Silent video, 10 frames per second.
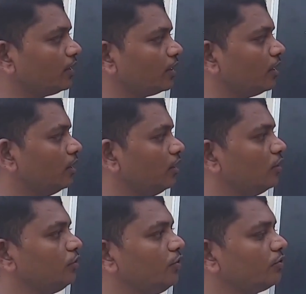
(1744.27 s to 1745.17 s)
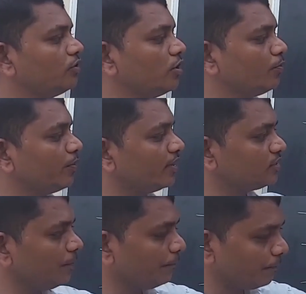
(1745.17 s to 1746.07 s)
but
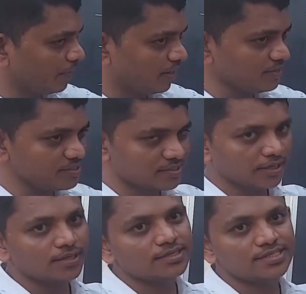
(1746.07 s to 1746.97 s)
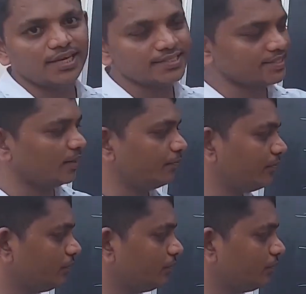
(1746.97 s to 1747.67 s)
nucleoplasm plus cell sap.